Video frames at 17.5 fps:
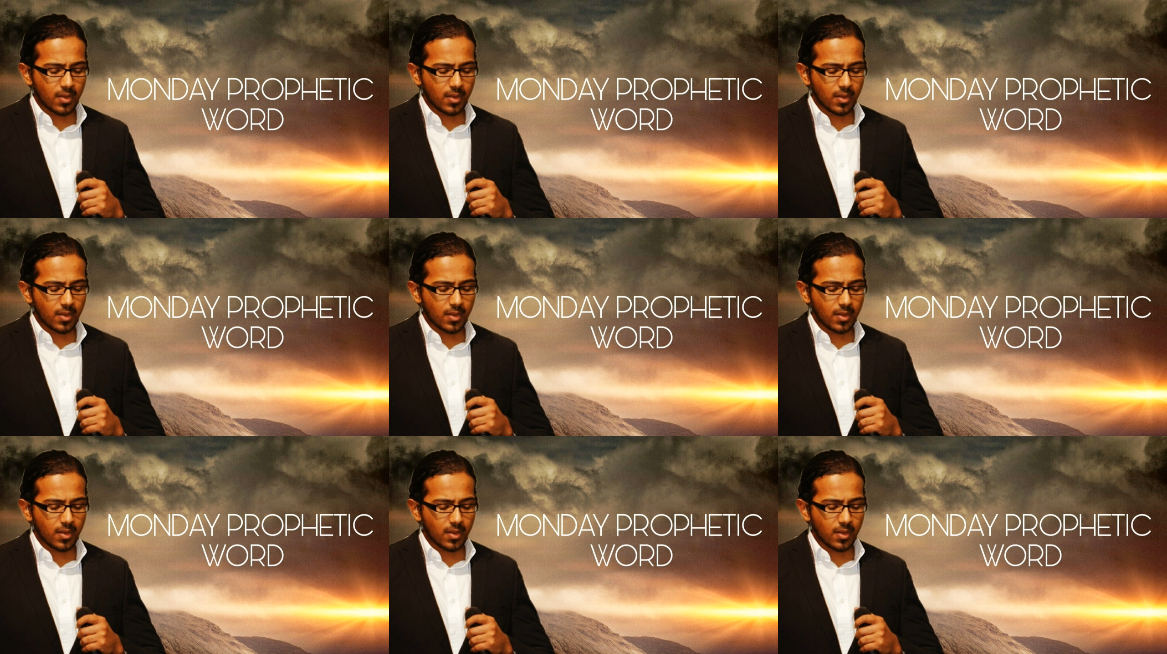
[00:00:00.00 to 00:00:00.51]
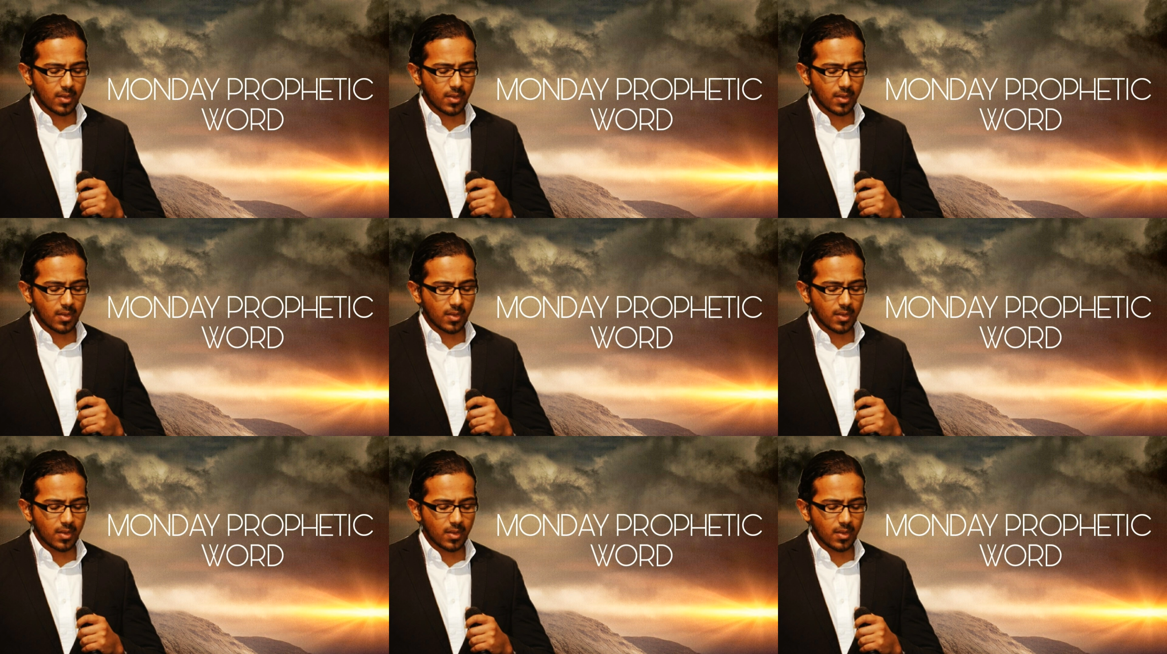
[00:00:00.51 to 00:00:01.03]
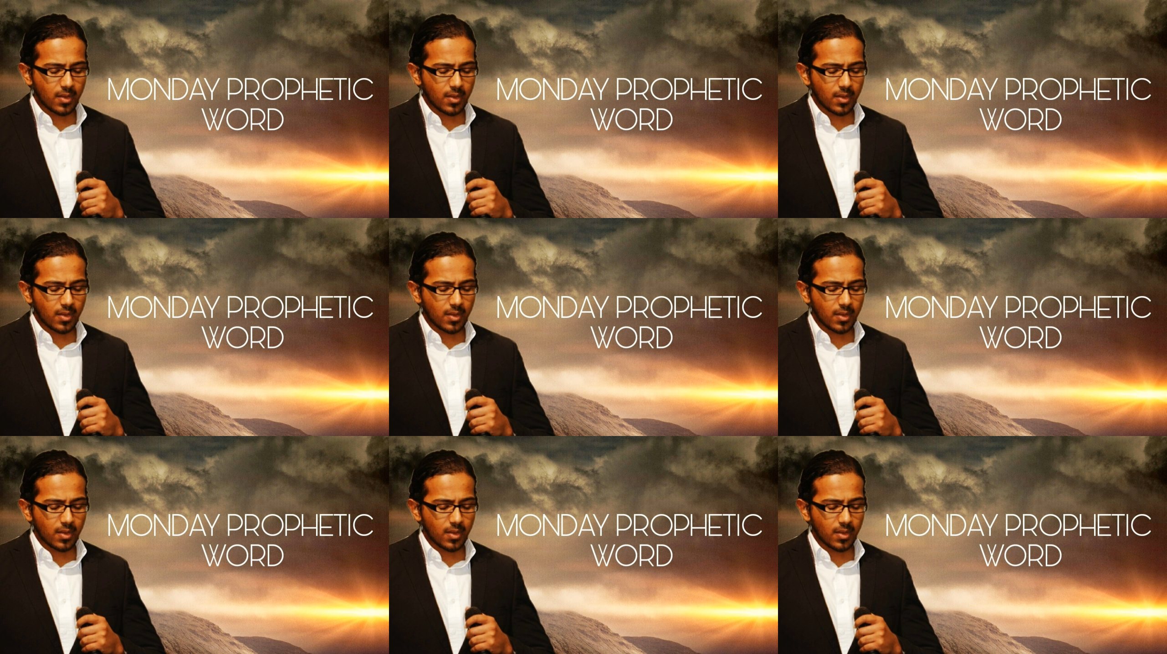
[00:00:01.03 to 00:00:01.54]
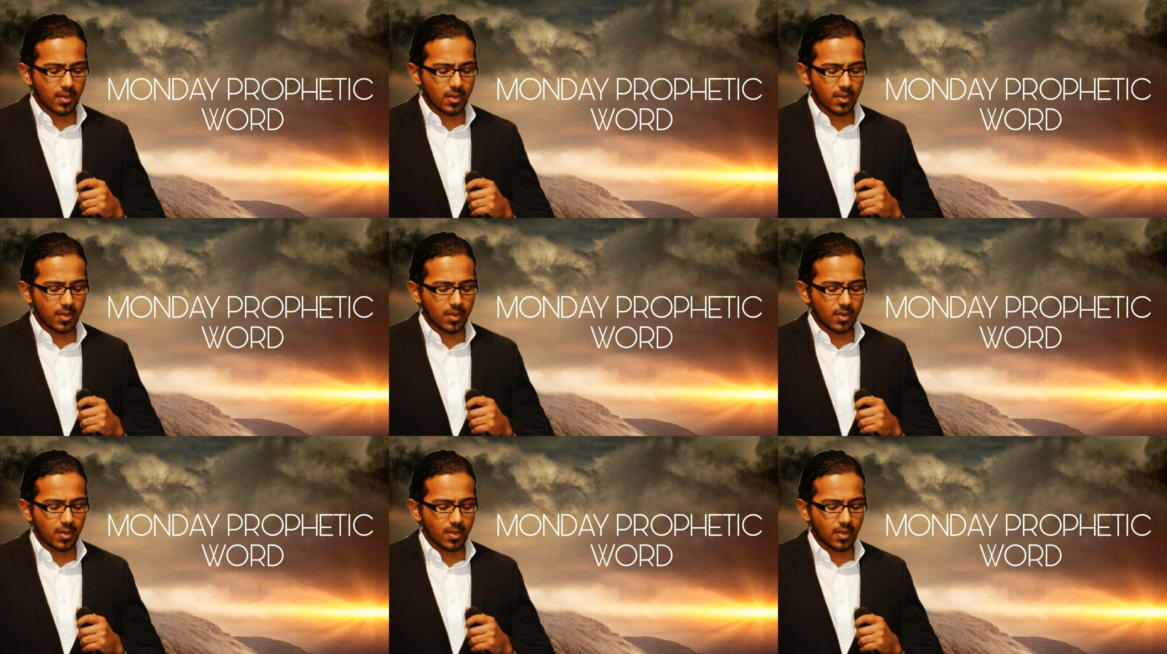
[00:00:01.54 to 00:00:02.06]

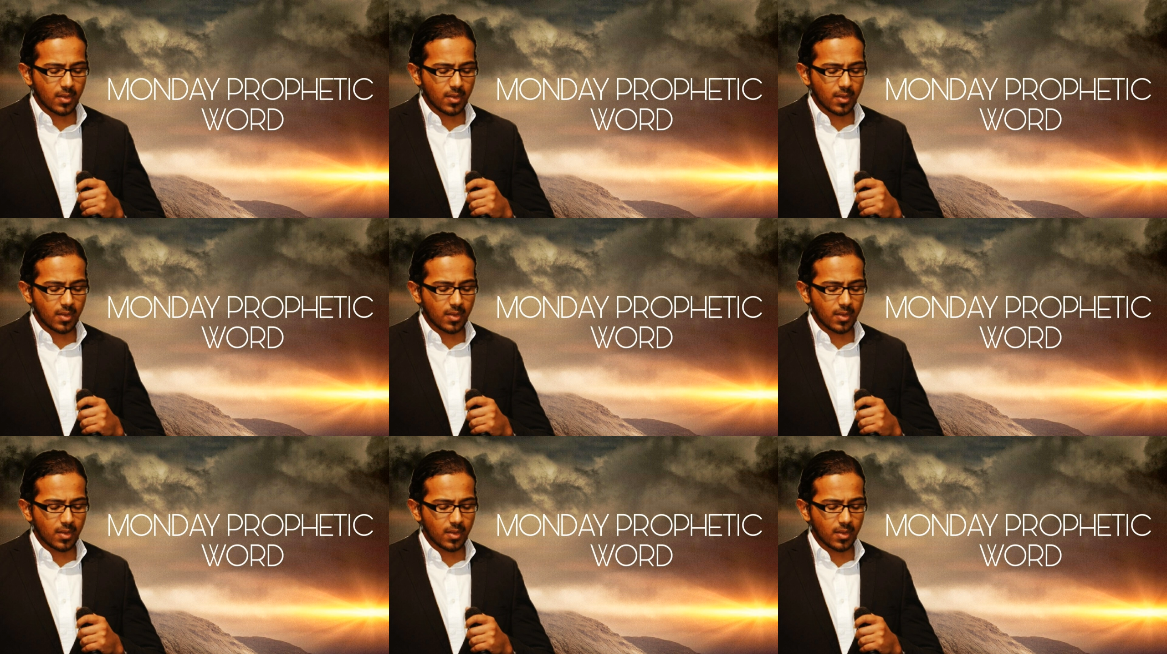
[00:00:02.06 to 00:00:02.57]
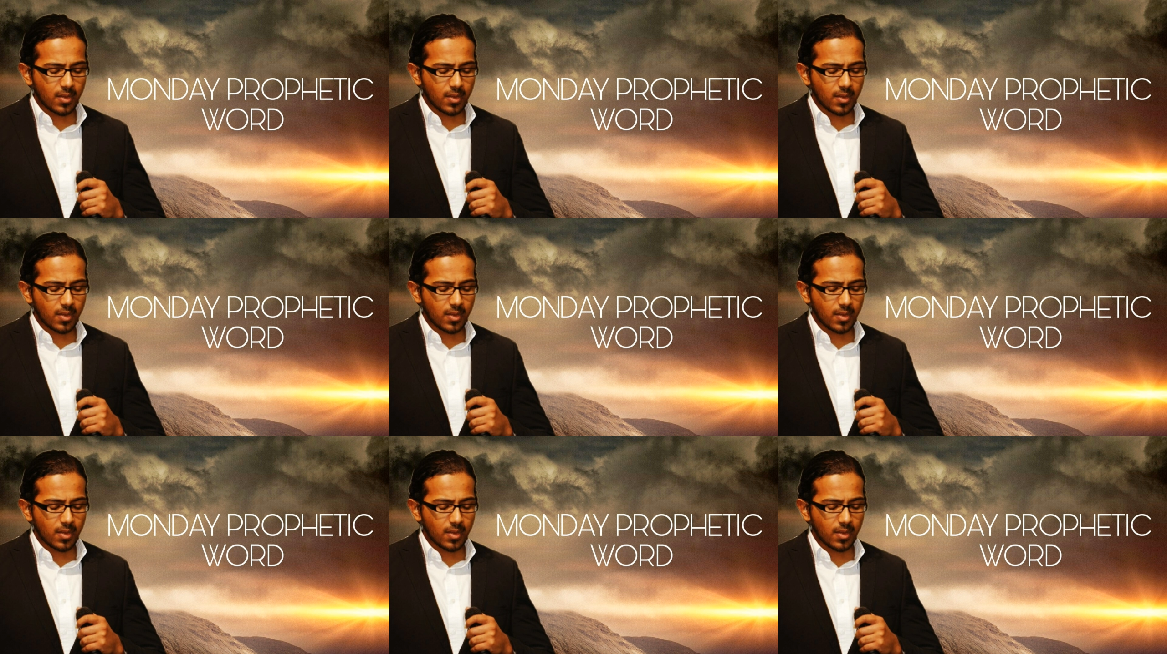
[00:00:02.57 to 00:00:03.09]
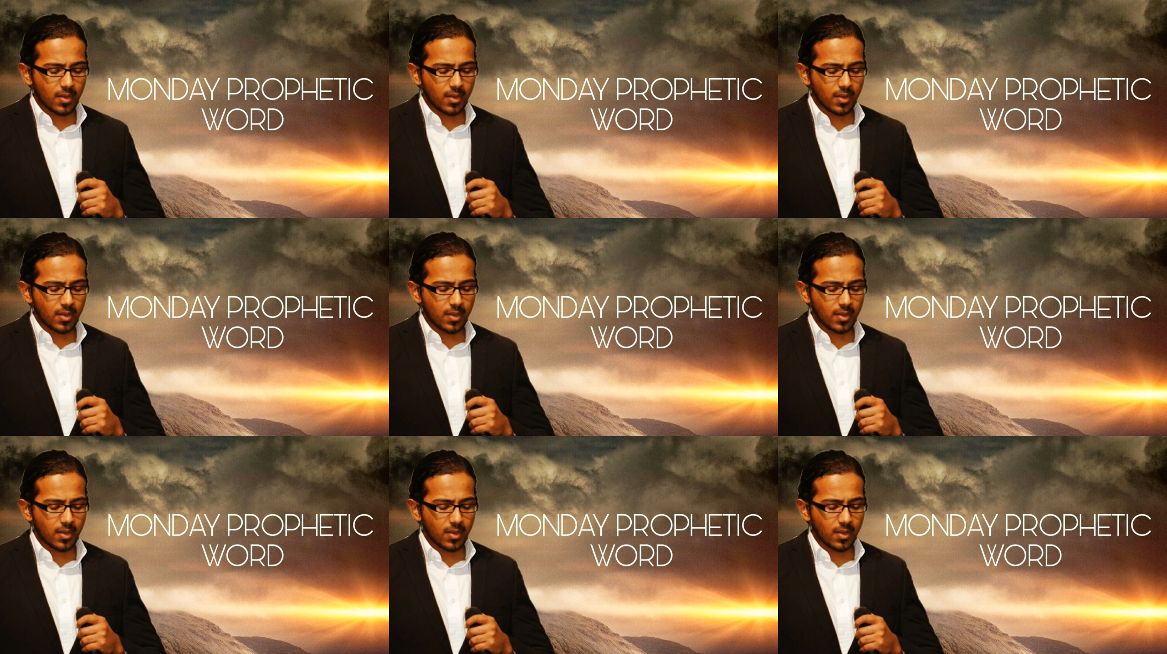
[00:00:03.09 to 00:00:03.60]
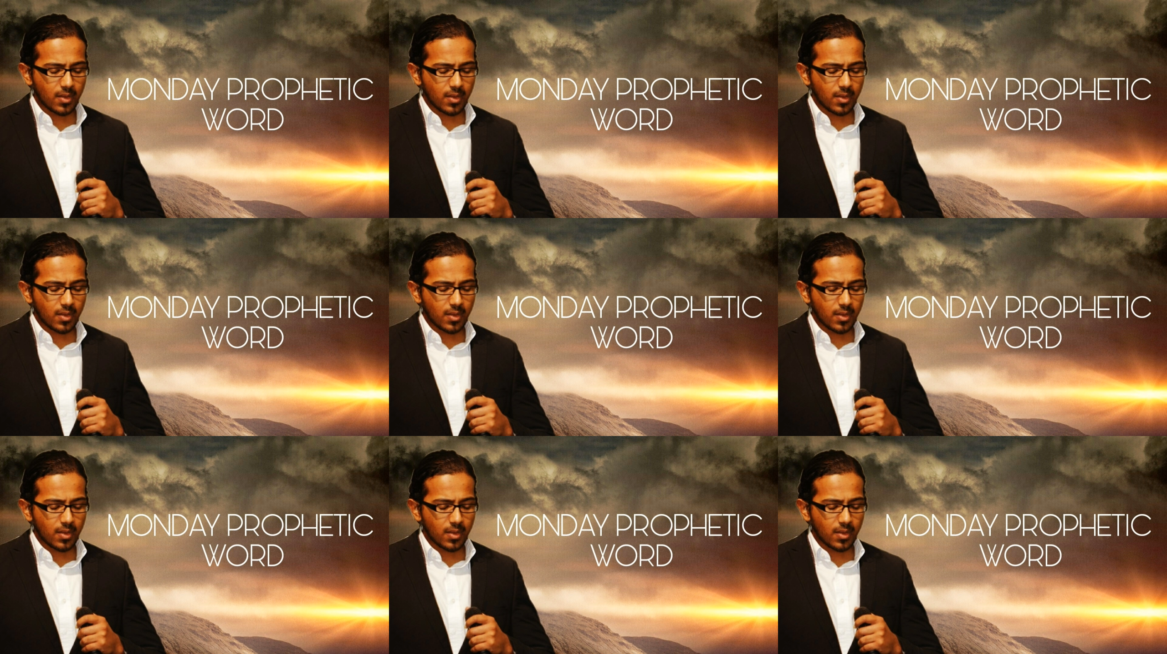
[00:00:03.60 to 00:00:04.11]

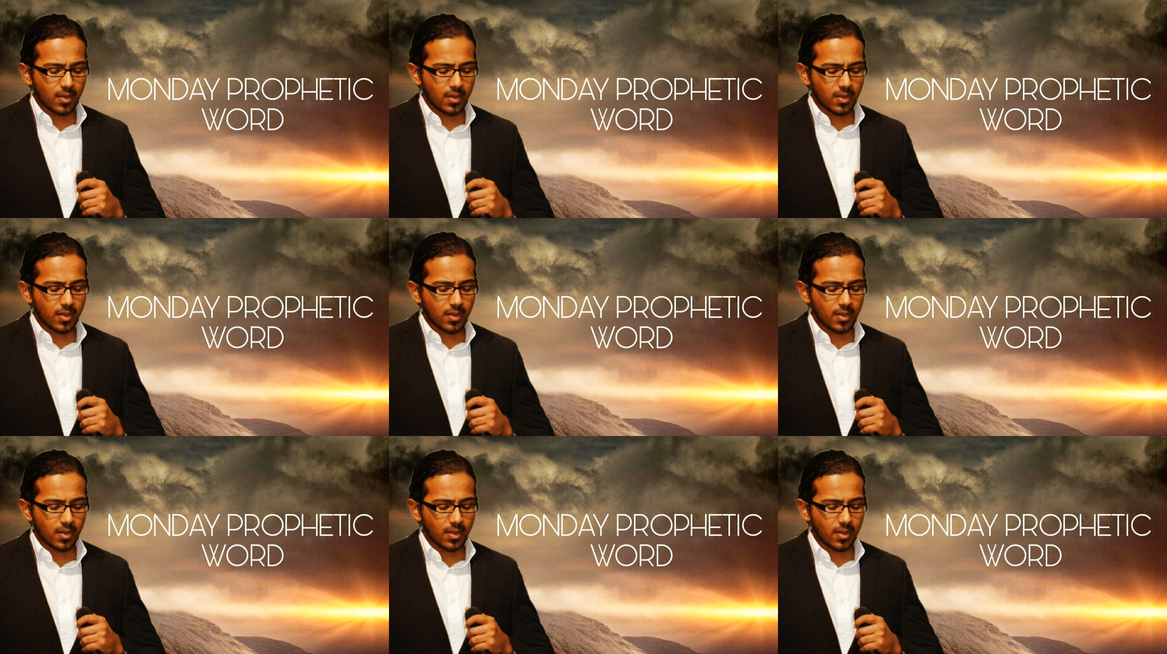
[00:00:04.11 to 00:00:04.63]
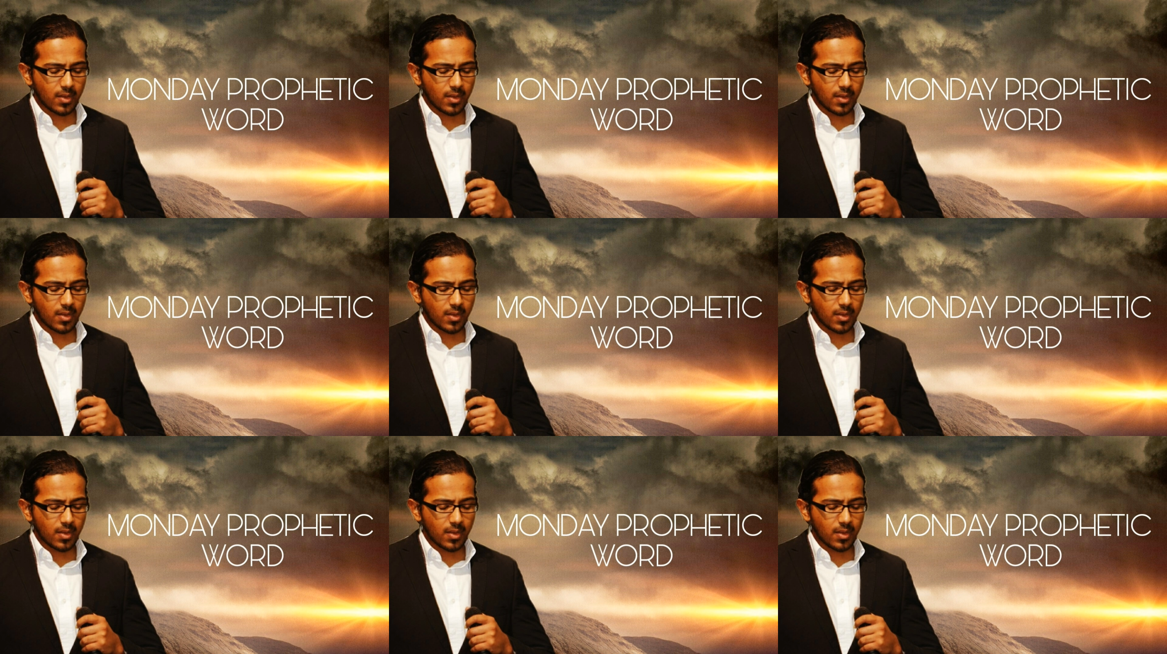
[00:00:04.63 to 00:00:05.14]
[no speech]